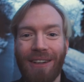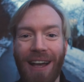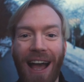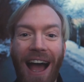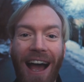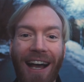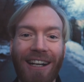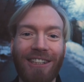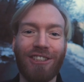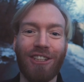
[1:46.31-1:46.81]

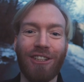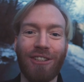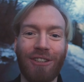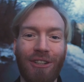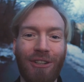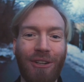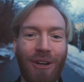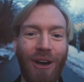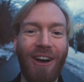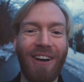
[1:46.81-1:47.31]
action,
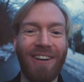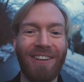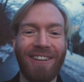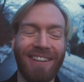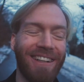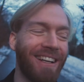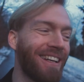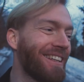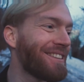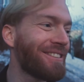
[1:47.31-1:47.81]
you know?
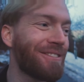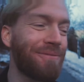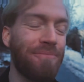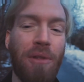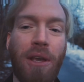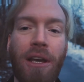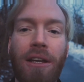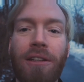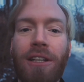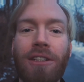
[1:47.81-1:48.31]
It
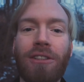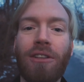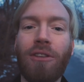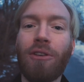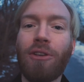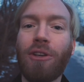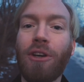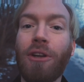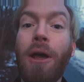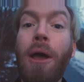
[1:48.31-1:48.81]
doesn't
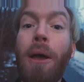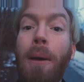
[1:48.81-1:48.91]
look good.